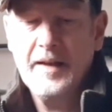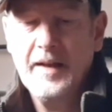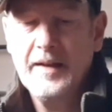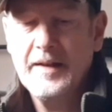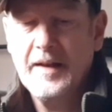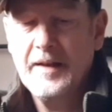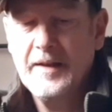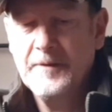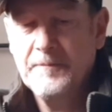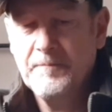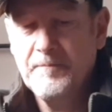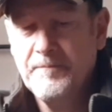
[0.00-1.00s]
heyday
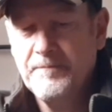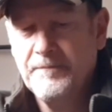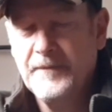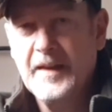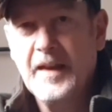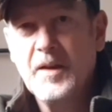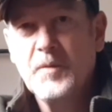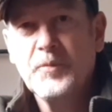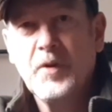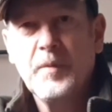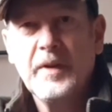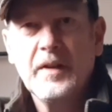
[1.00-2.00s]

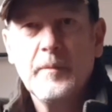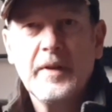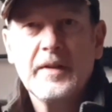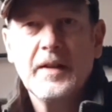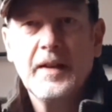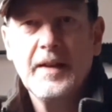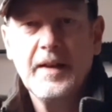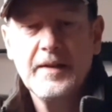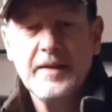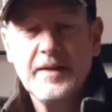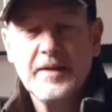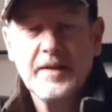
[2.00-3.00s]
probably in the mid to late
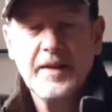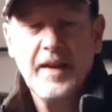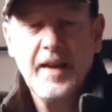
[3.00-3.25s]
80s.